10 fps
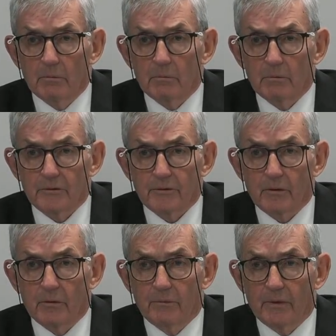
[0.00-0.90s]
was
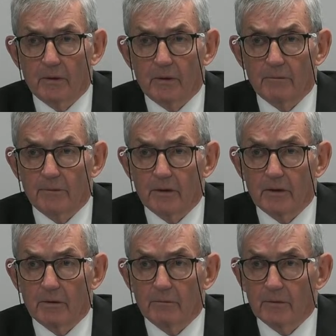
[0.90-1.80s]
of a
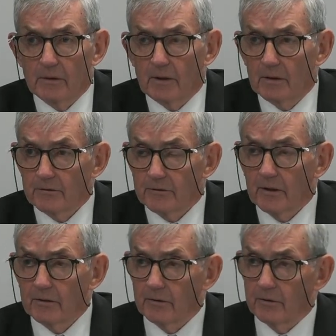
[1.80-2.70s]
fairly high
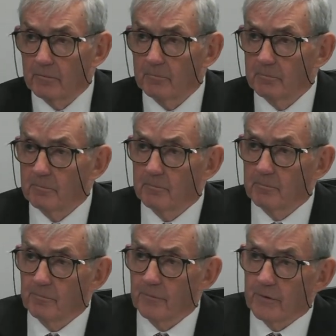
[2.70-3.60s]
standard.
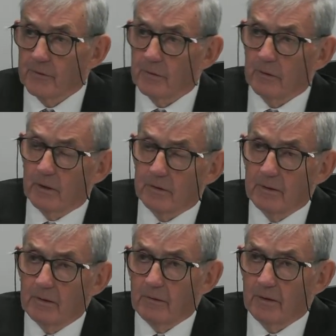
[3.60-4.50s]
So I
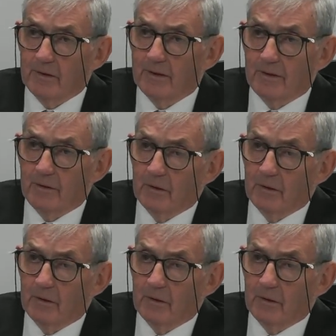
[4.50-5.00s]
never had any